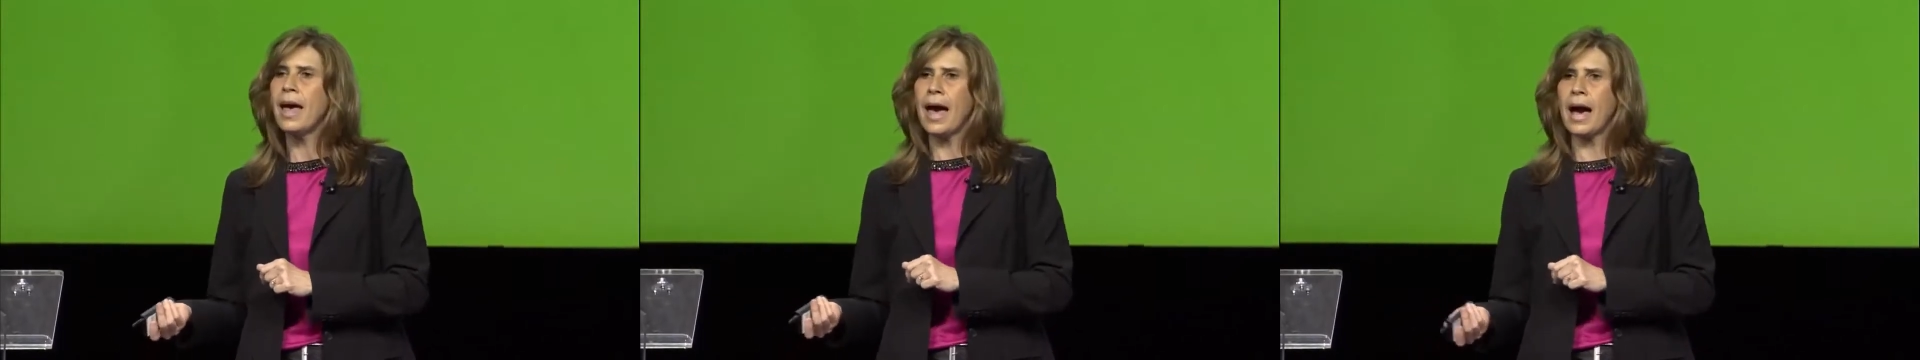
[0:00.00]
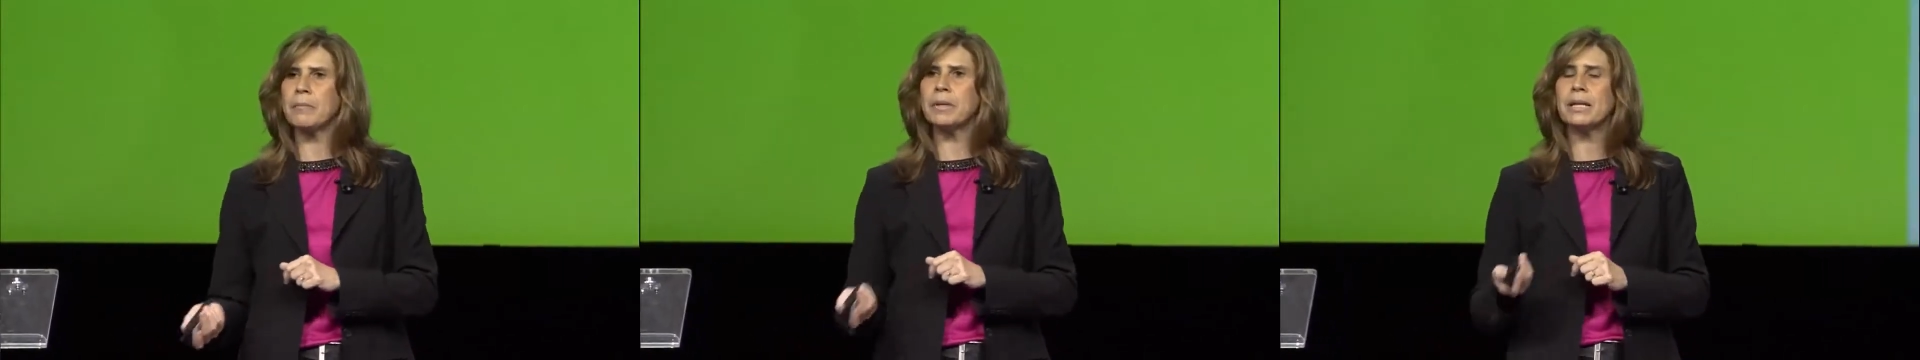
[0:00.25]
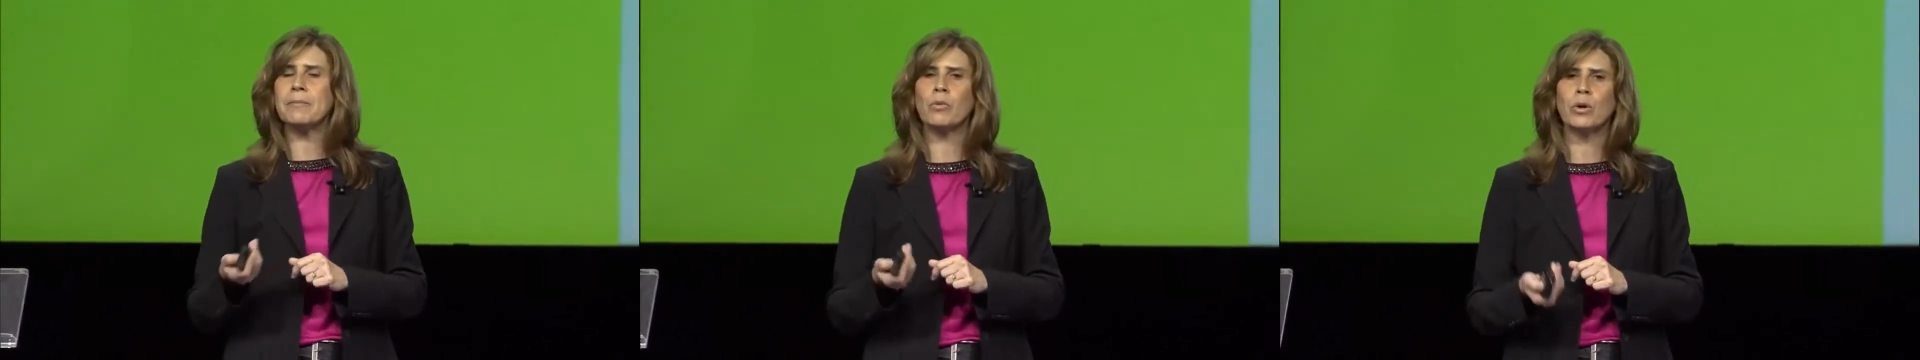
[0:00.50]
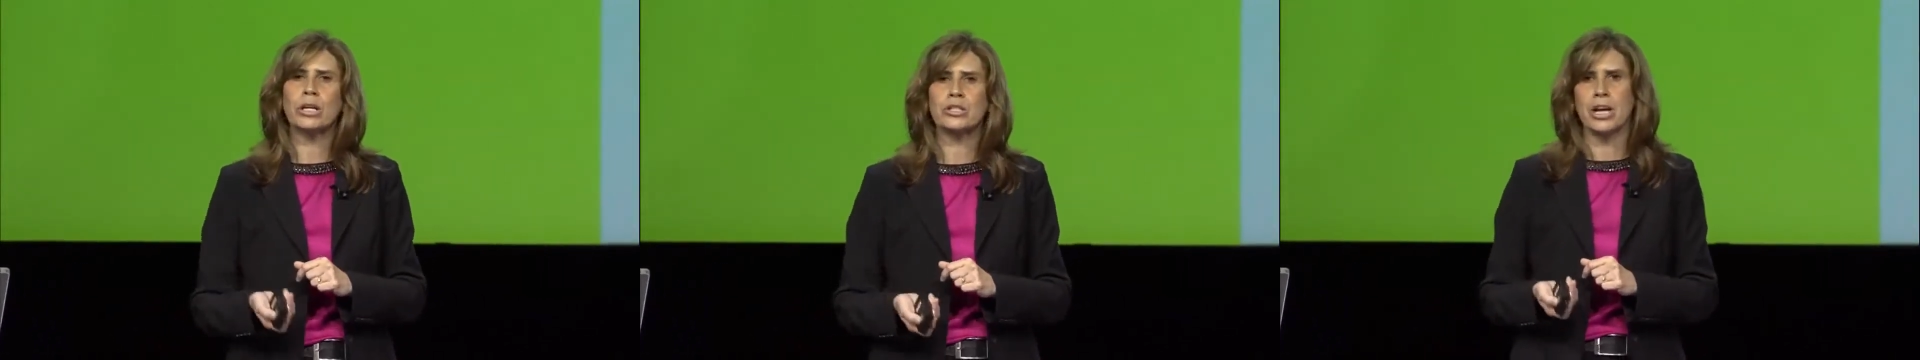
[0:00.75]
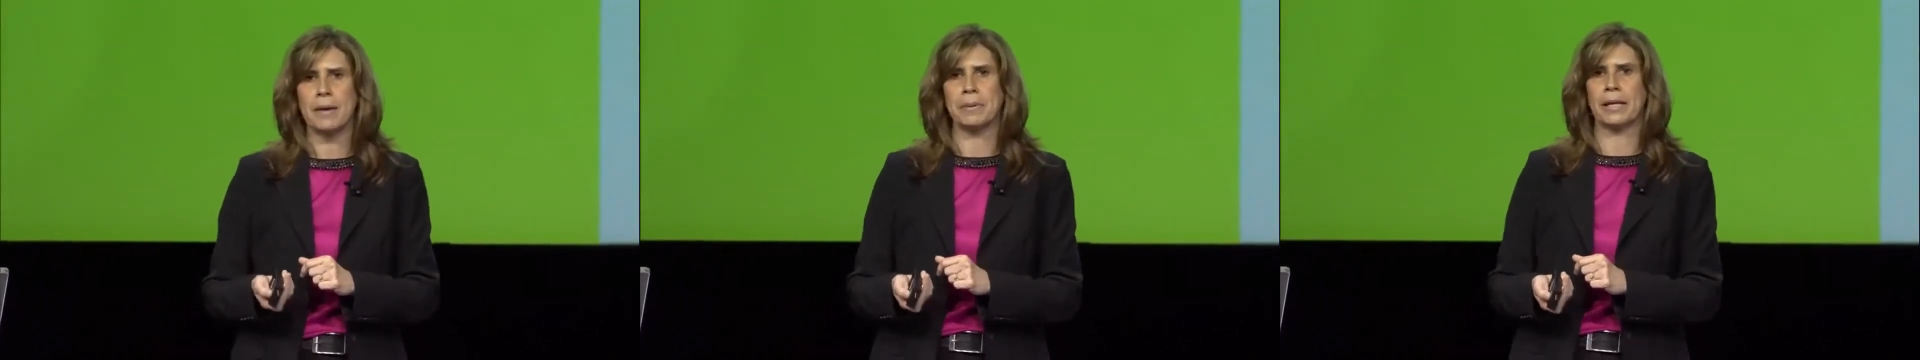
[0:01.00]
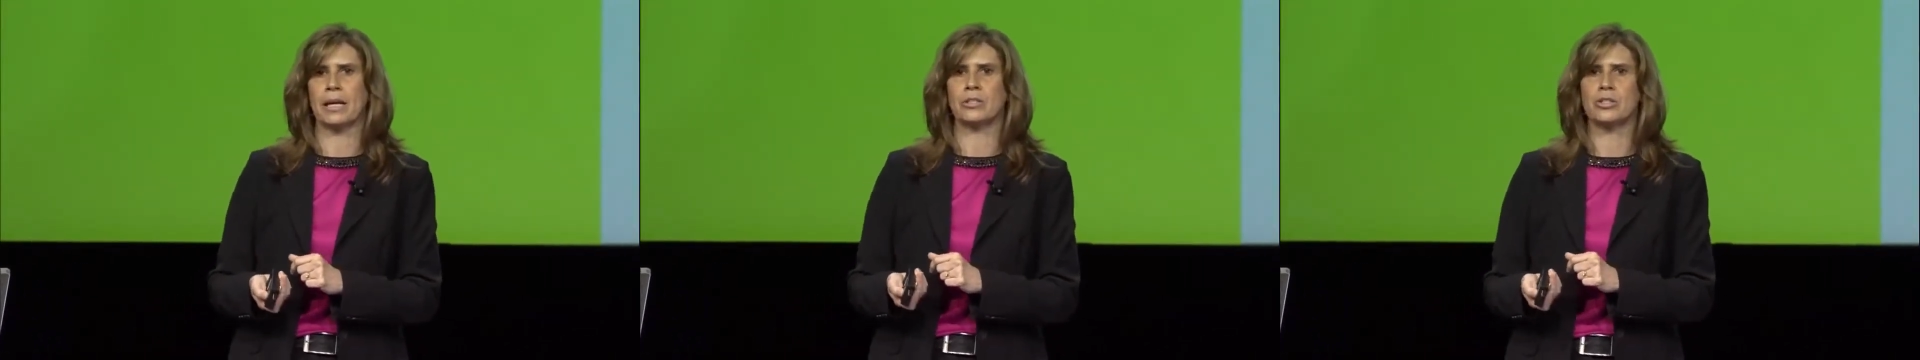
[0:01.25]
How many mortgage
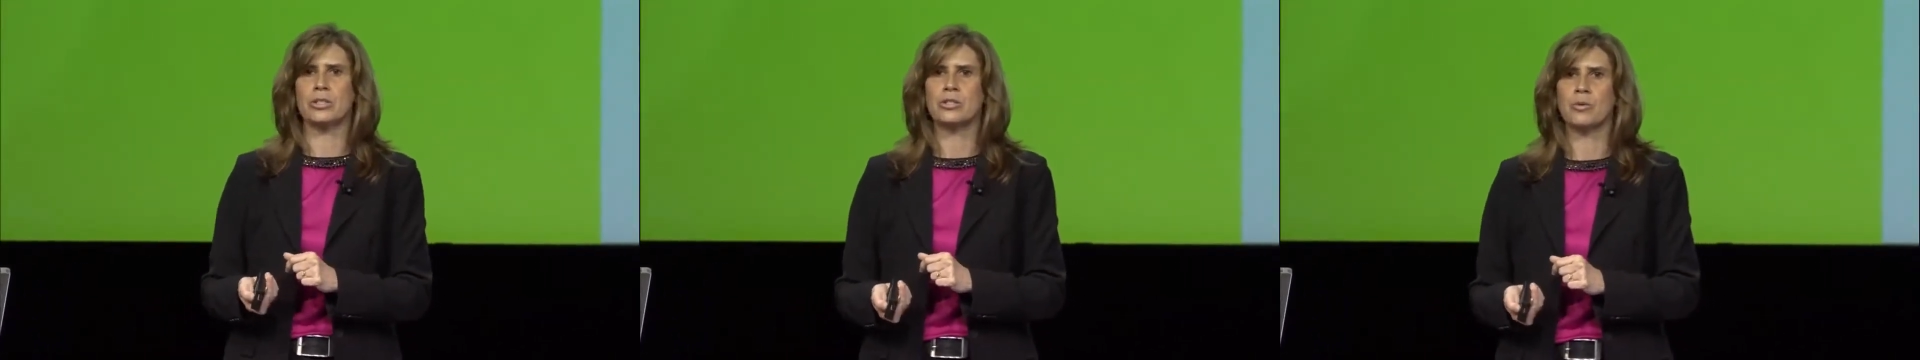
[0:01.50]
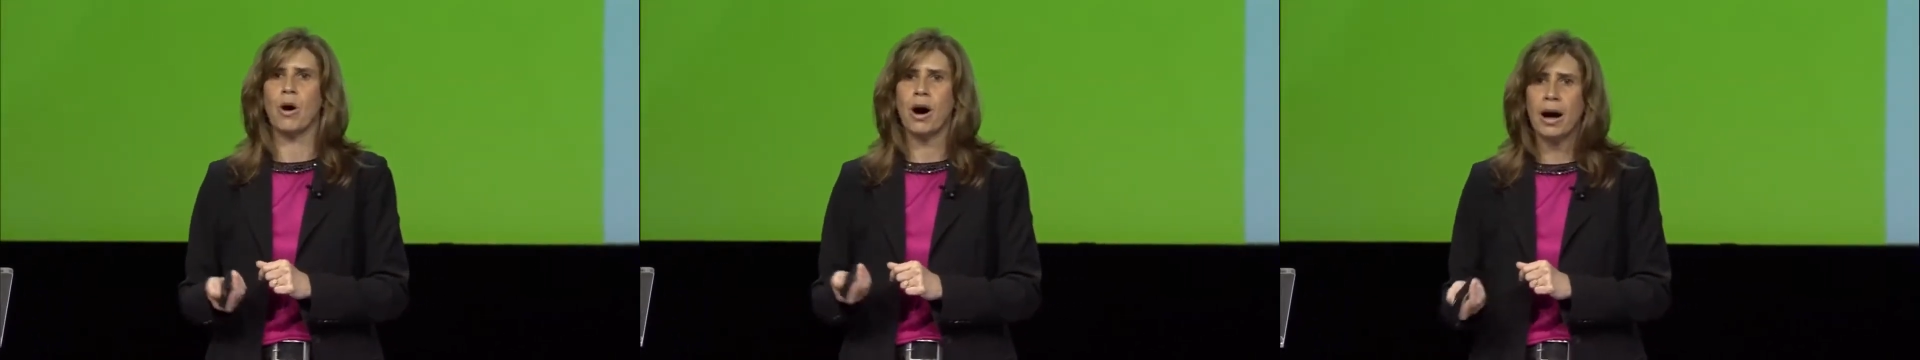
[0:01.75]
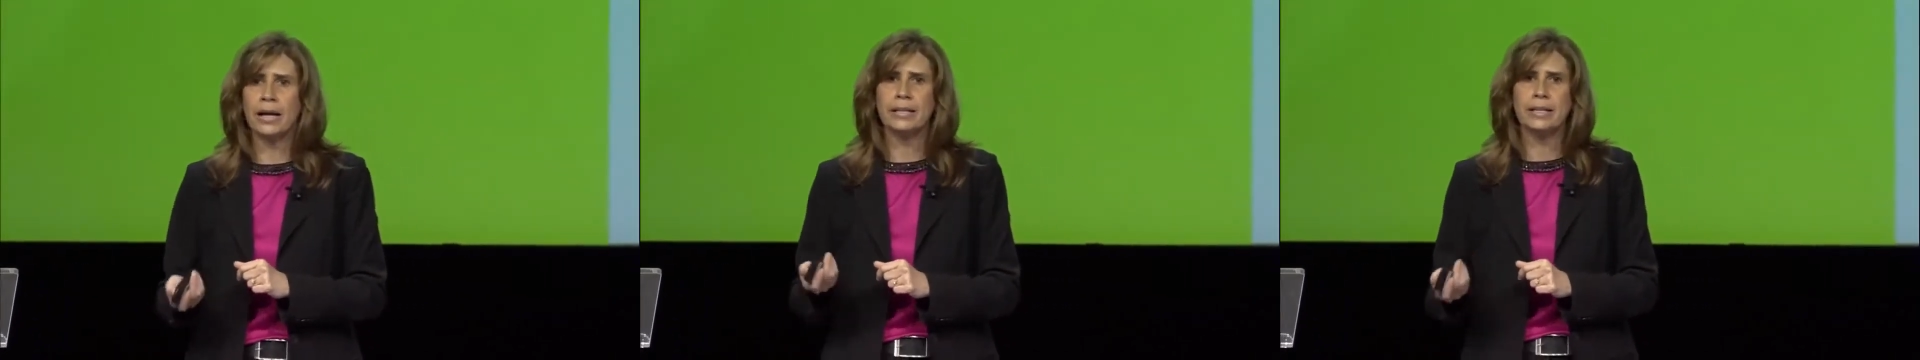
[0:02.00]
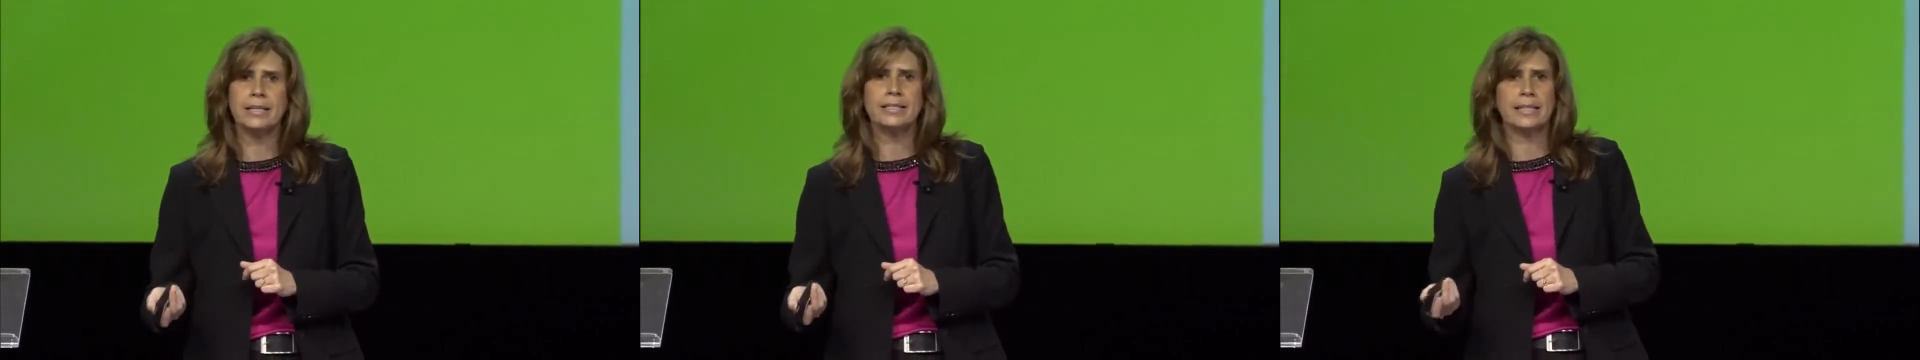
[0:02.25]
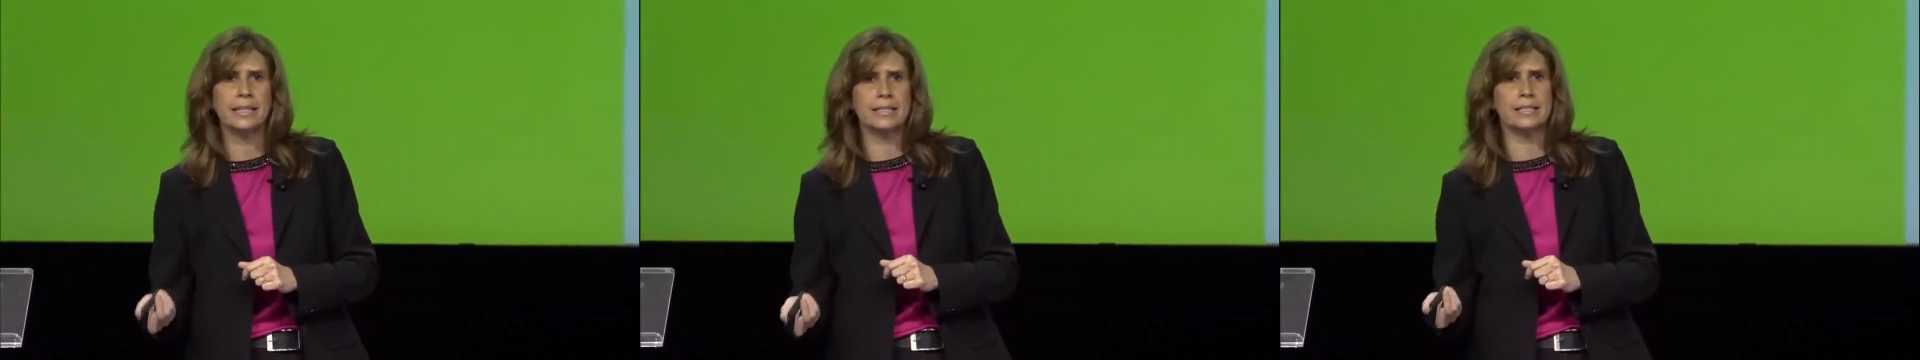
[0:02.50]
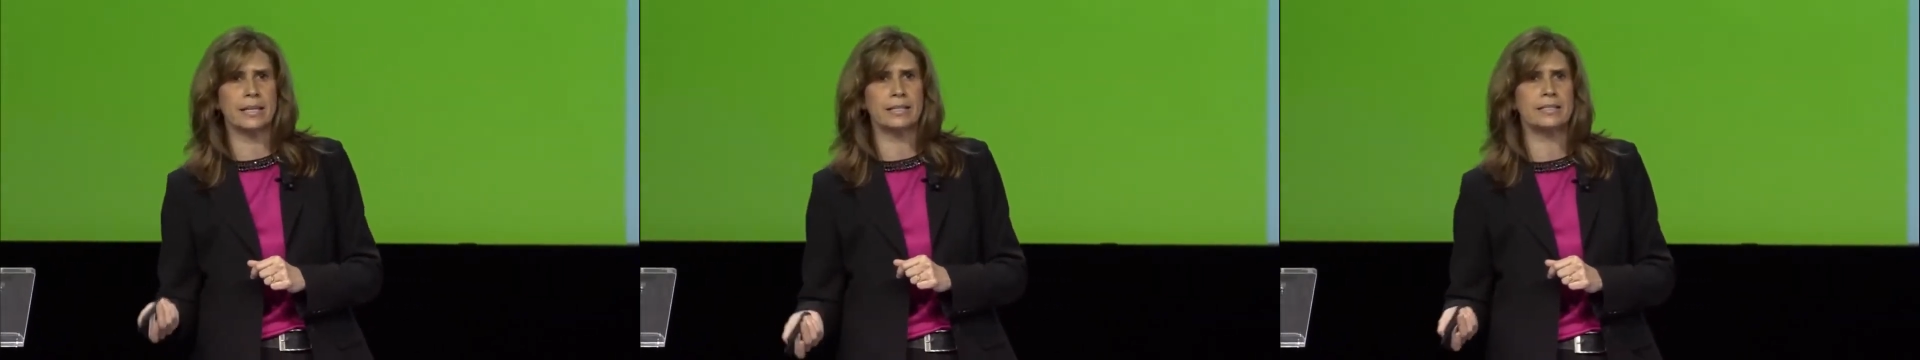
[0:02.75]
applications do I need to
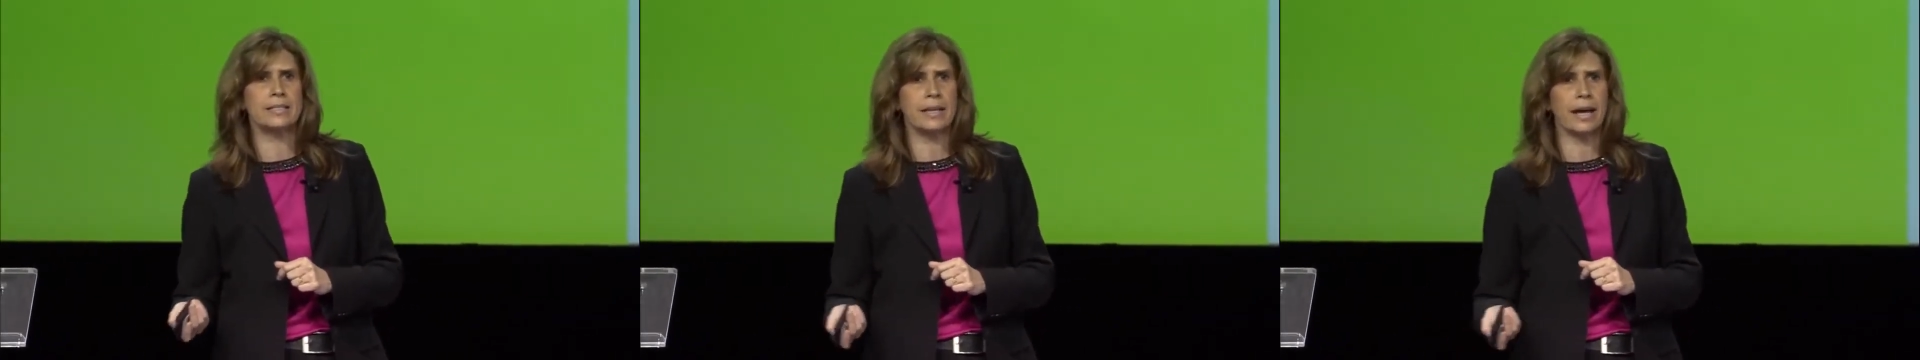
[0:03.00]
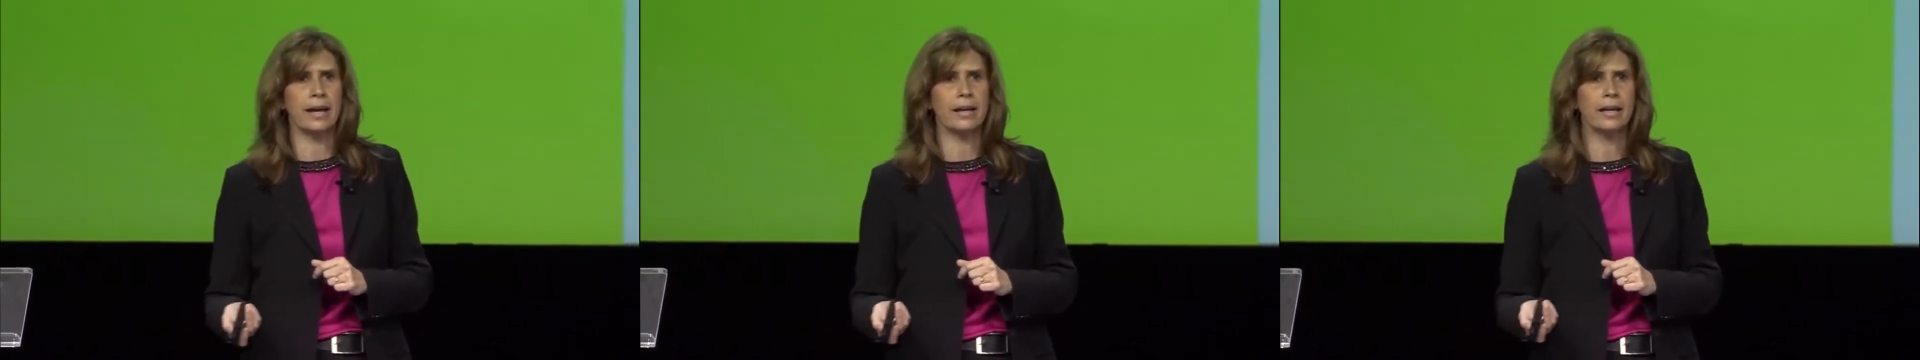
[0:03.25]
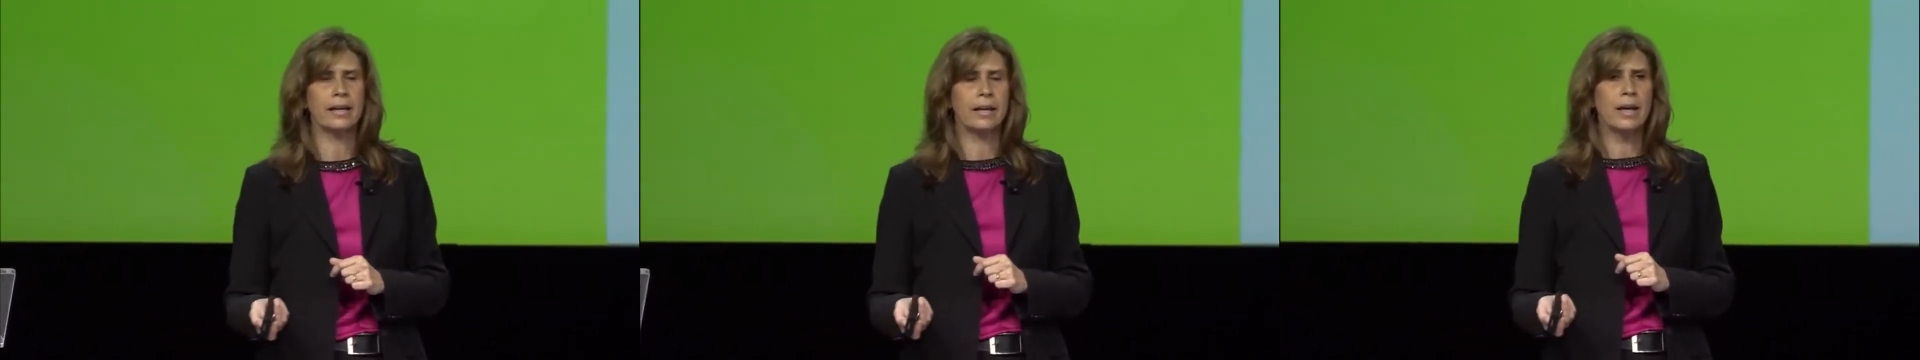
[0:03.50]
get done today?